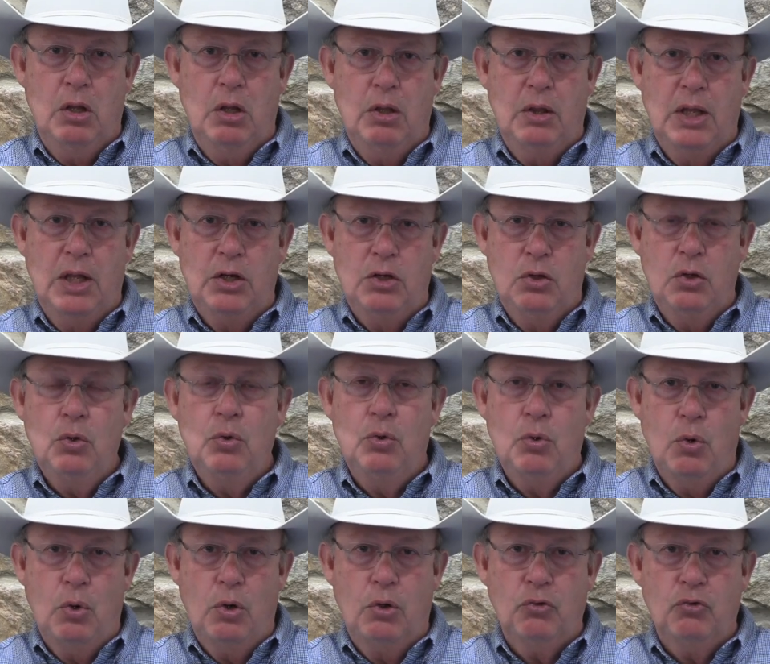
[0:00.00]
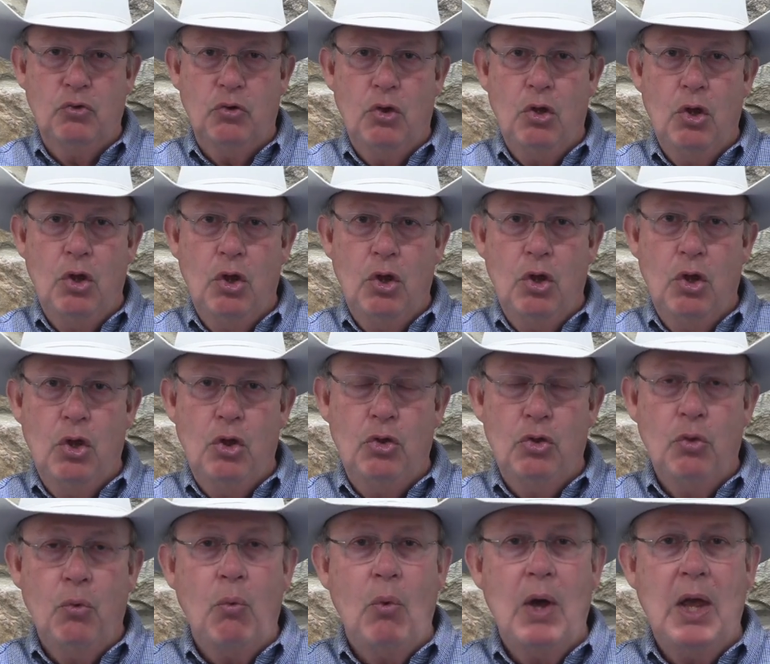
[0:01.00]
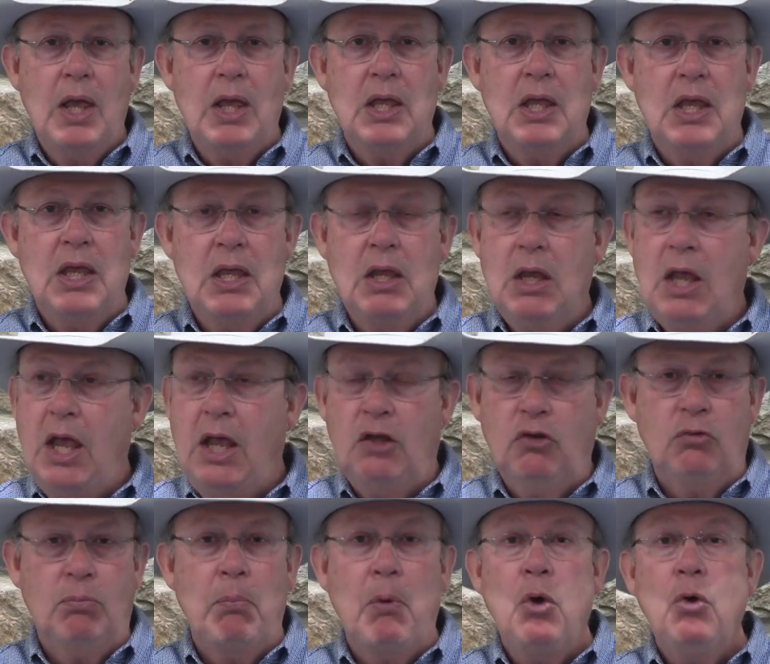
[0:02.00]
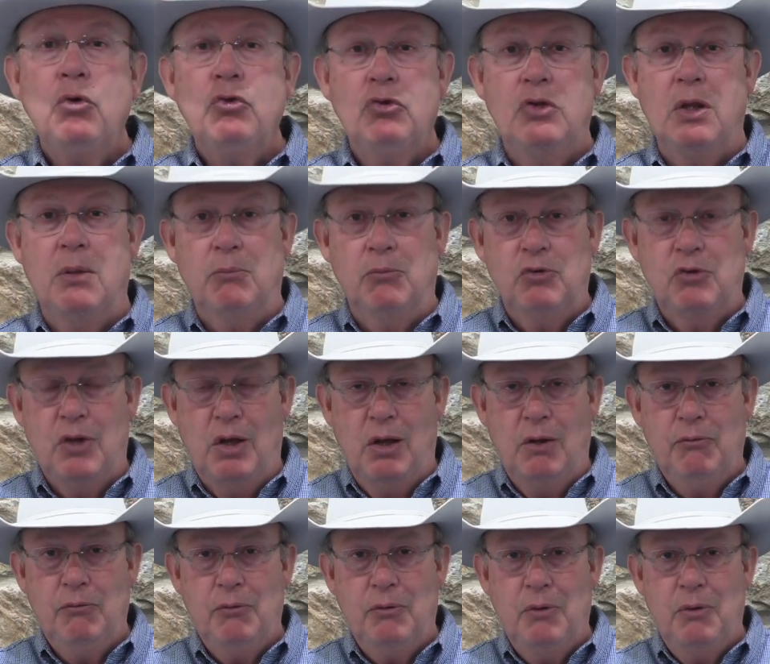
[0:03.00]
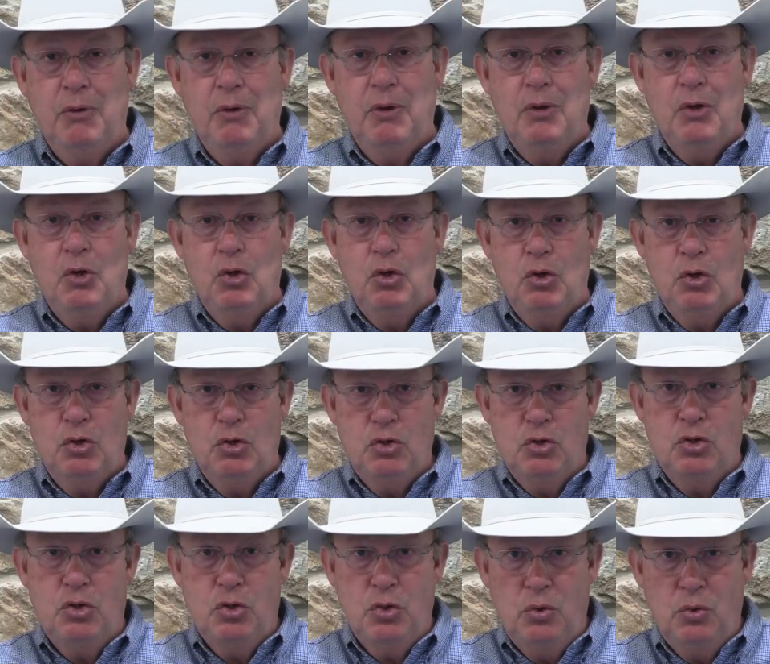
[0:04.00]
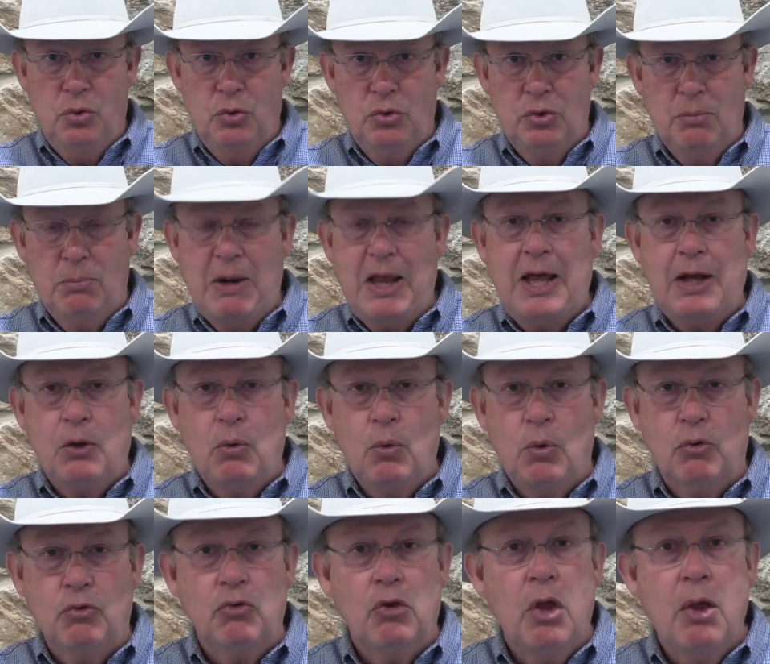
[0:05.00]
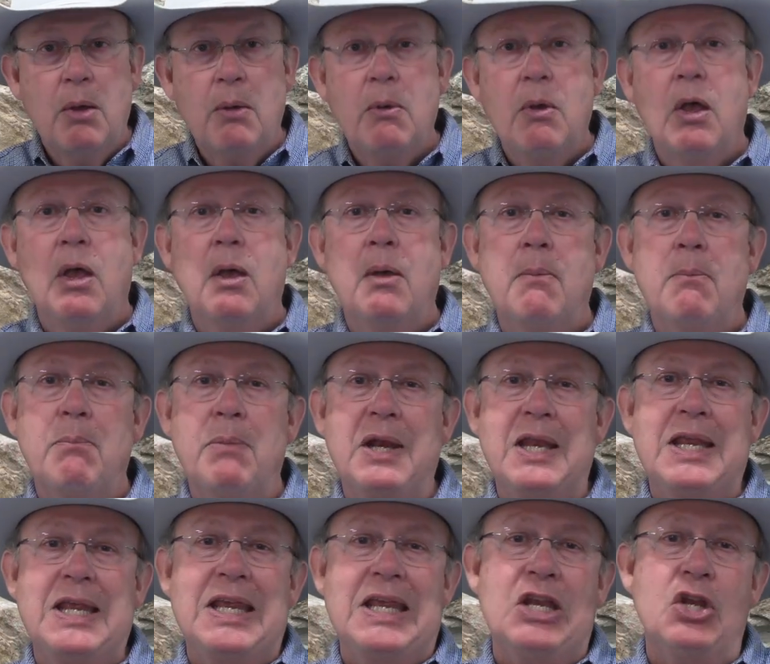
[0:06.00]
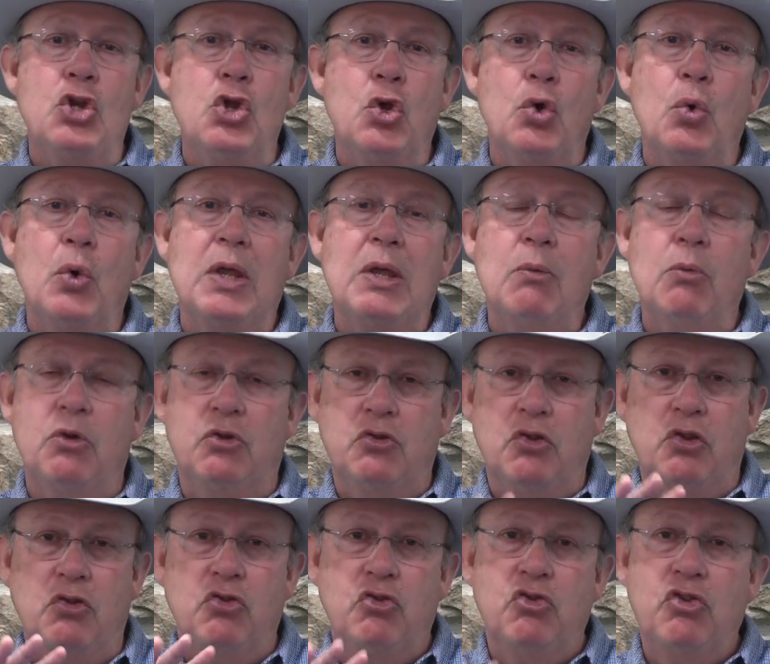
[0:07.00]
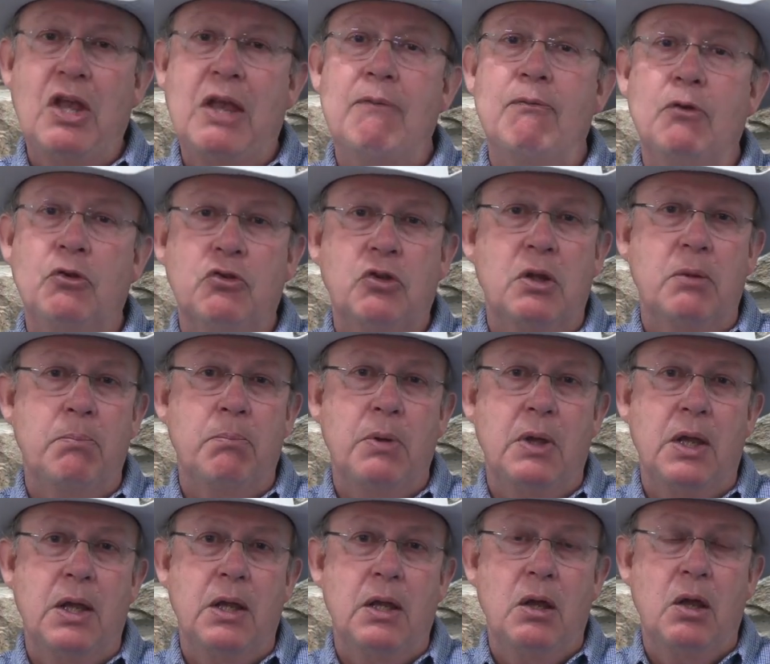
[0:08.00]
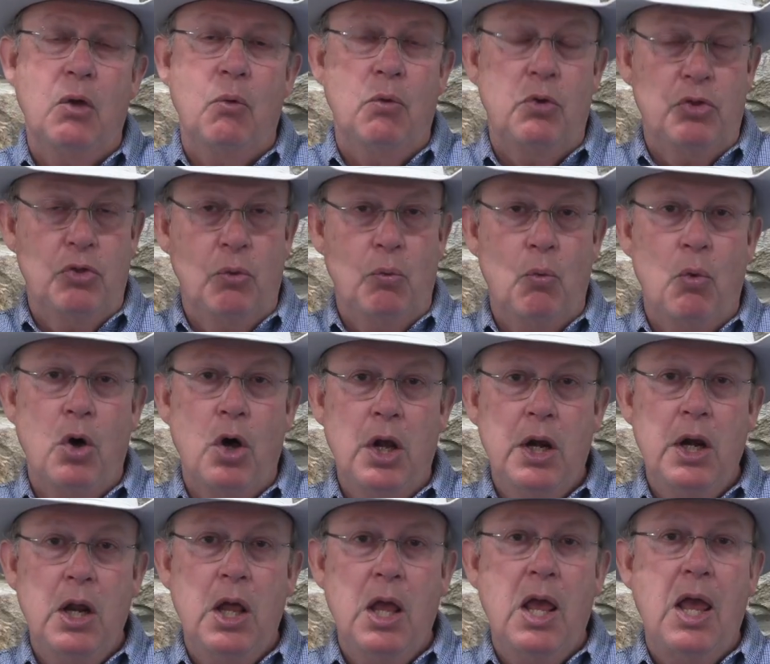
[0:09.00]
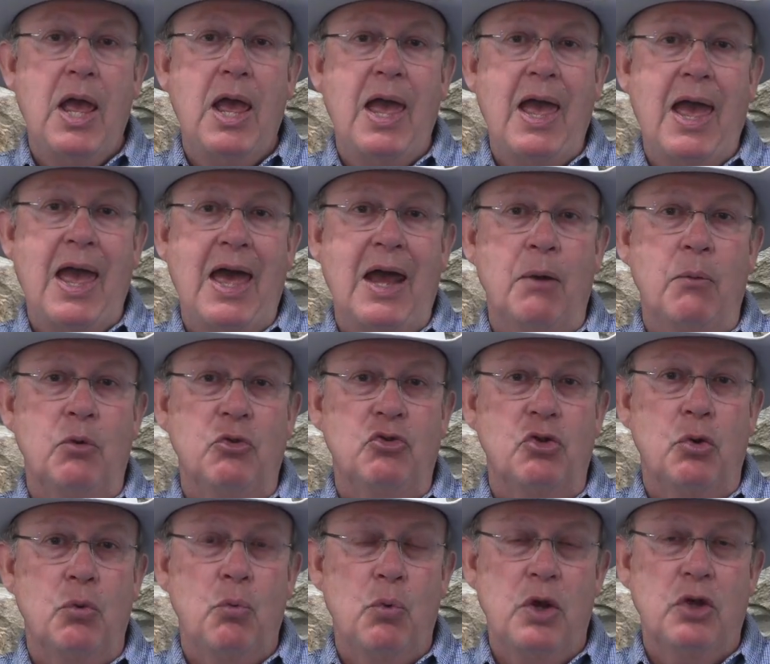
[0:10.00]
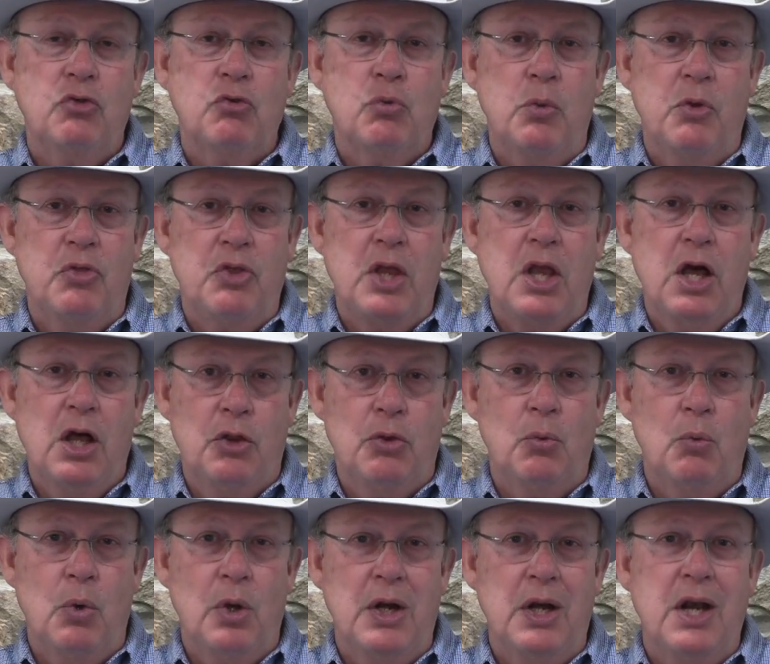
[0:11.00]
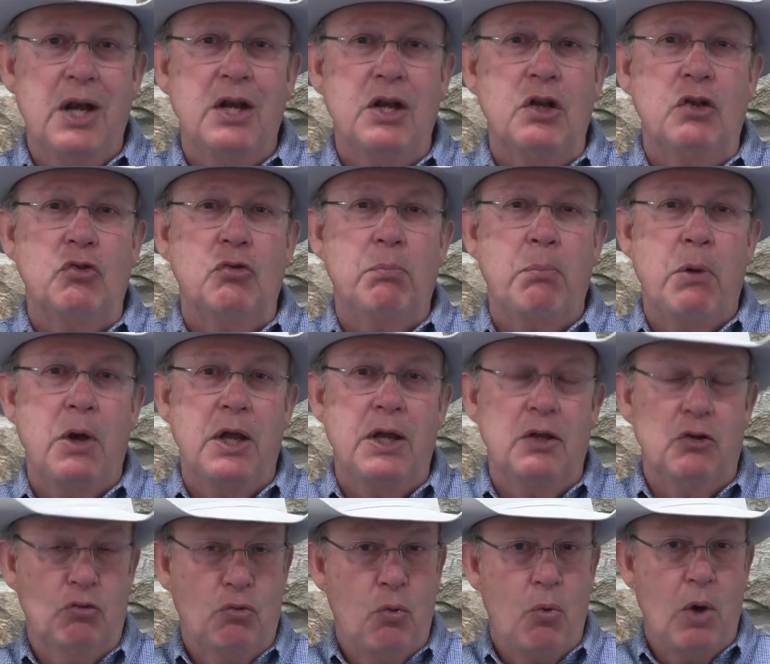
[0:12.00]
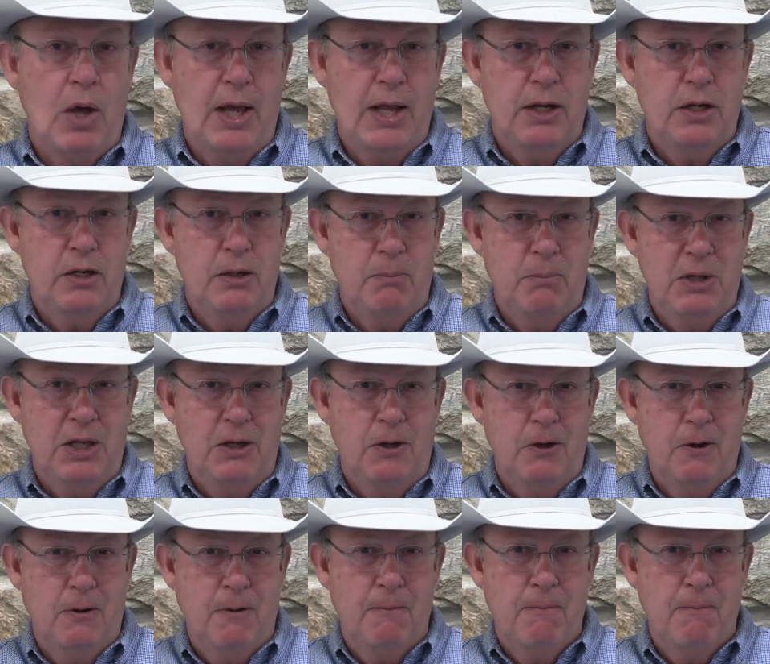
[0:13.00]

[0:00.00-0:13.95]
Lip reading: that dude horse the way he exposed himself to the black horse. But he knew he was as safe as could be with the one and was at risk with the other one despite his quiet demeanor.